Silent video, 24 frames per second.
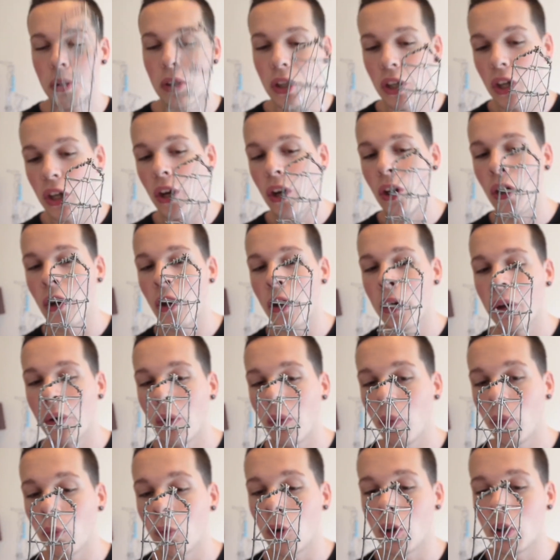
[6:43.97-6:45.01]
here
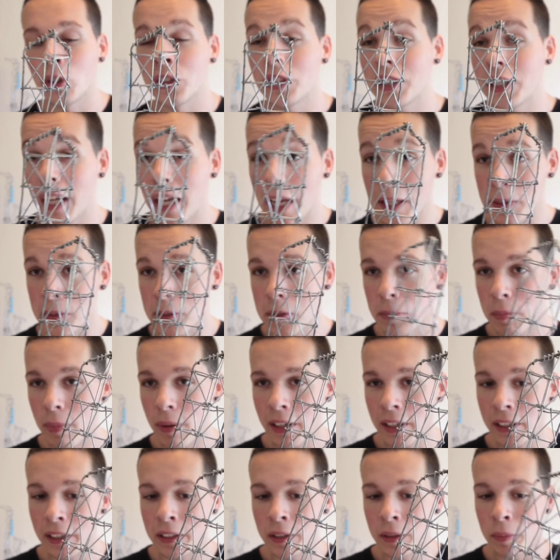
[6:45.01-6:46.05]
was
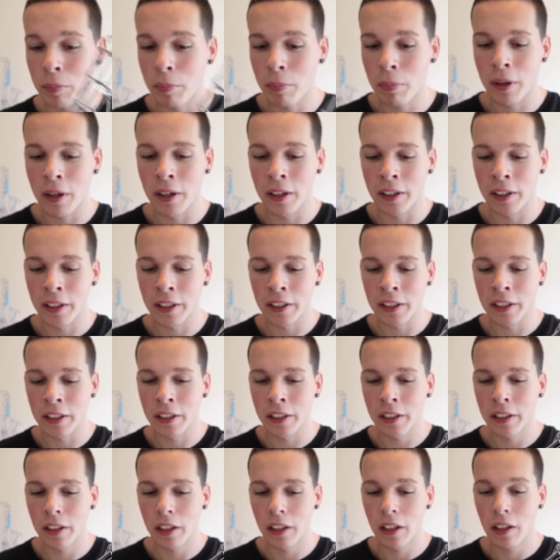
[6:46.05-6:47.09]
inspired by the
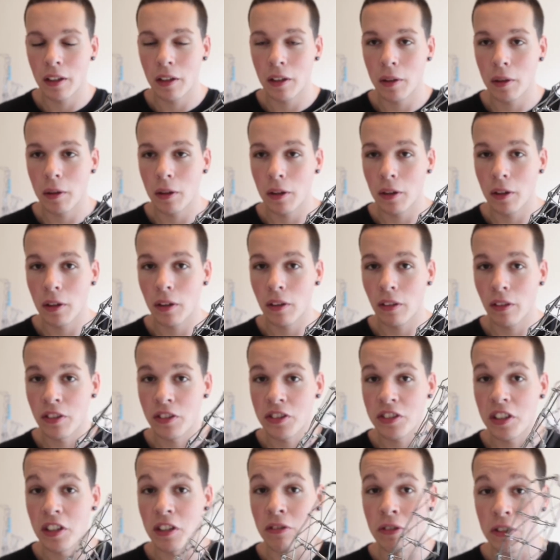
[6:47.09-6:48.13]

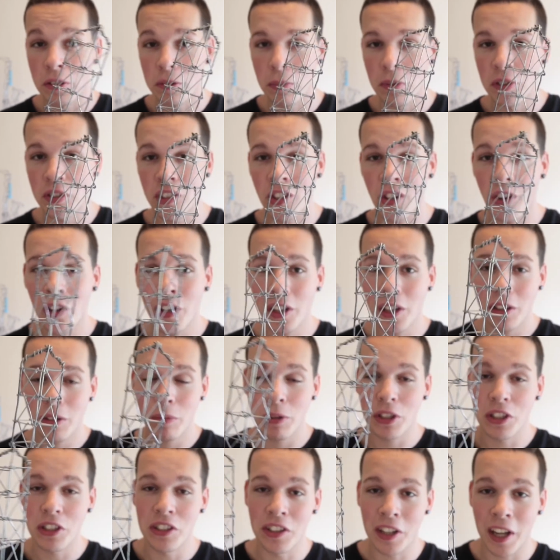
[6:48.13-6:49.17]
series Berserk,
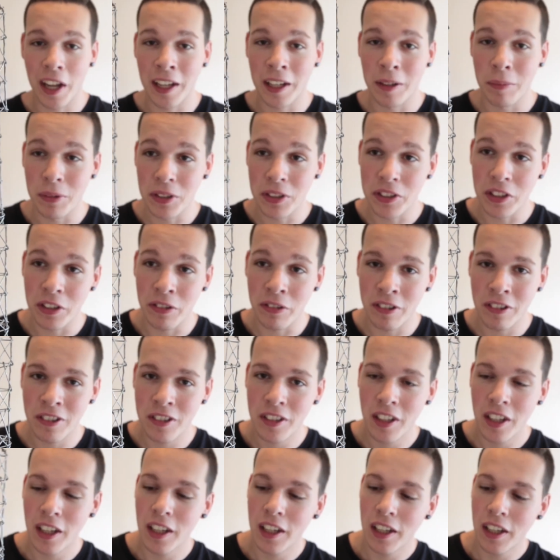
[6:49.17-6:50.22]
which is an anime series.
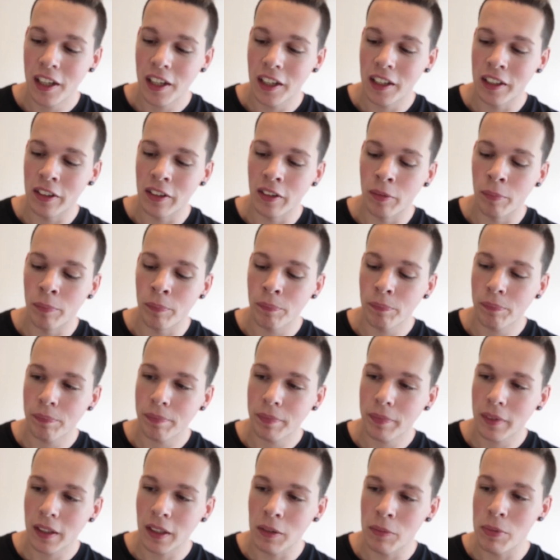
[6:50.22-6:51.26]

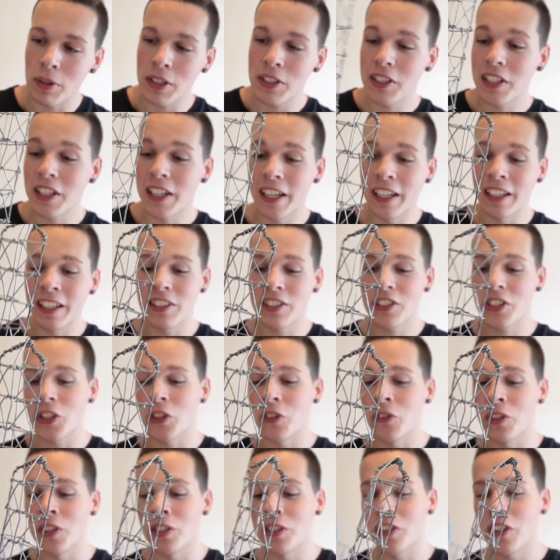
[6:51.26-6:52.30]
And basically in this
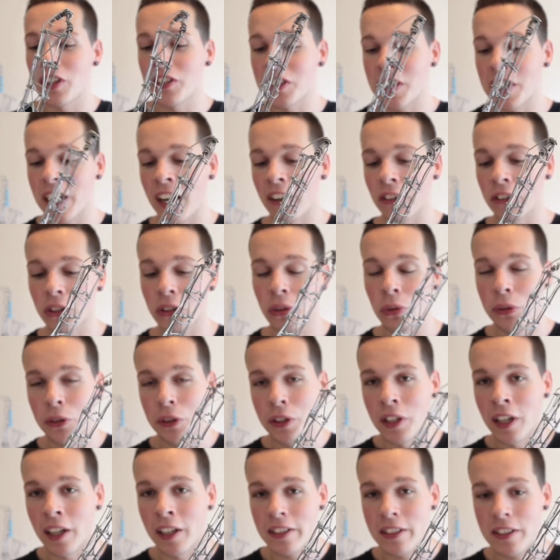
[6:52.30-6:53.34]
series there's a character called
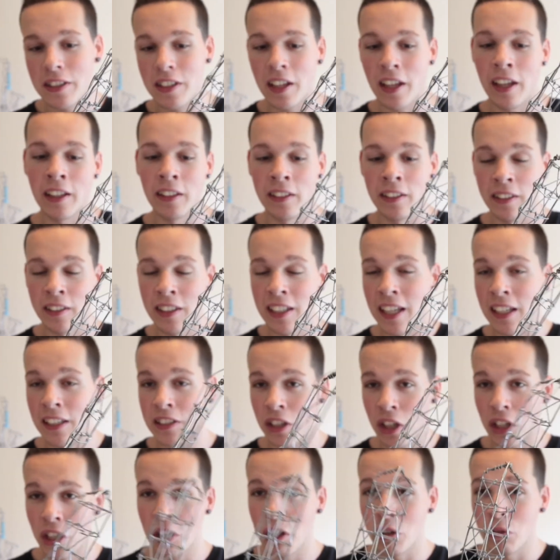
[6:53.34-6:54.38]
Guts, and he has
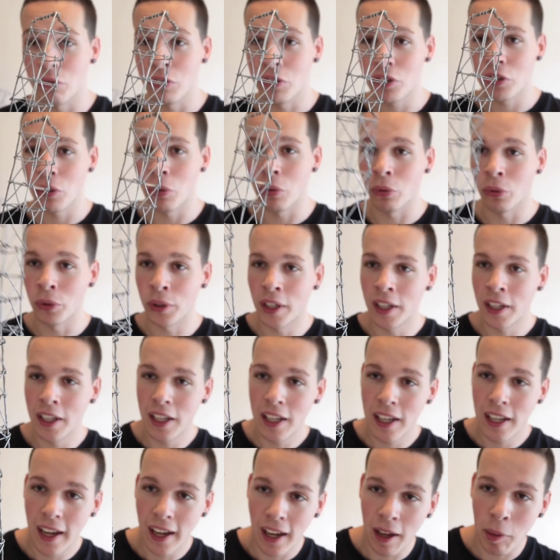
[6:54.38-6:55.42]
a huge sword,
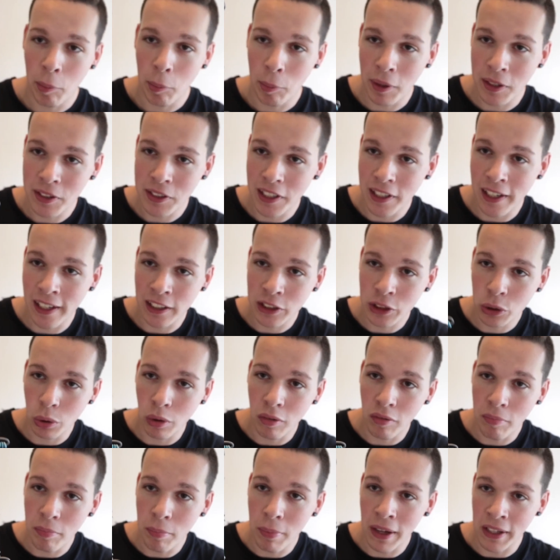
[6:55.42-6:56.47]
and basically I sort
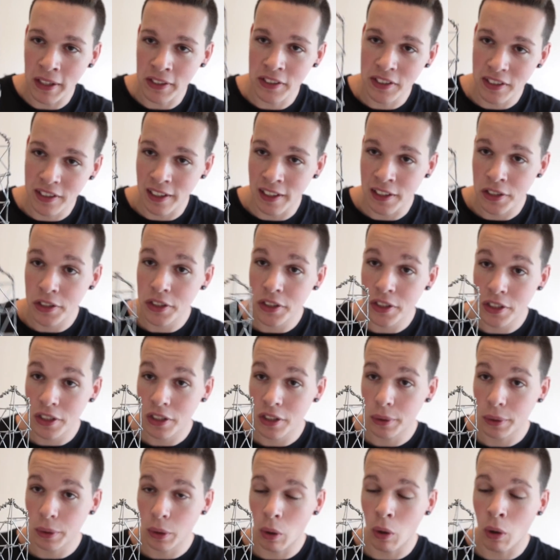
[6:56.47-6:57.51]
of based this
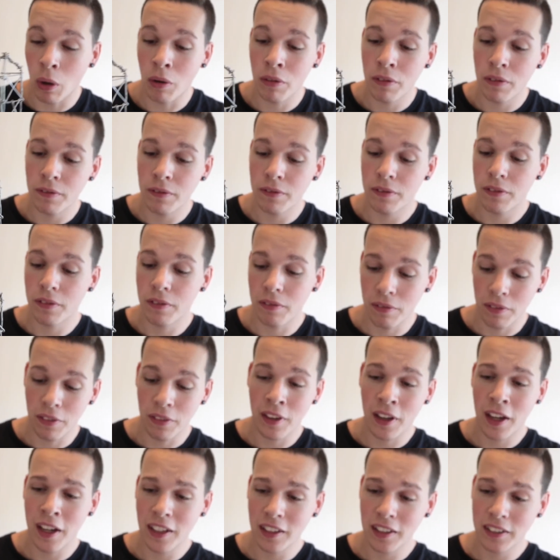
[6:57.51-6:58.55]
off
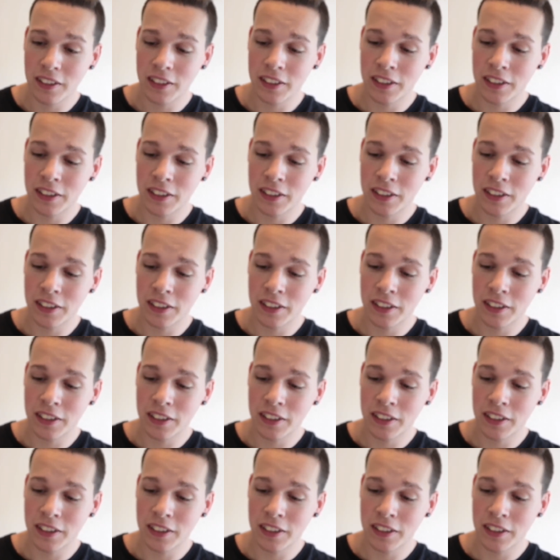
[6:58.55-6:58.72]
that.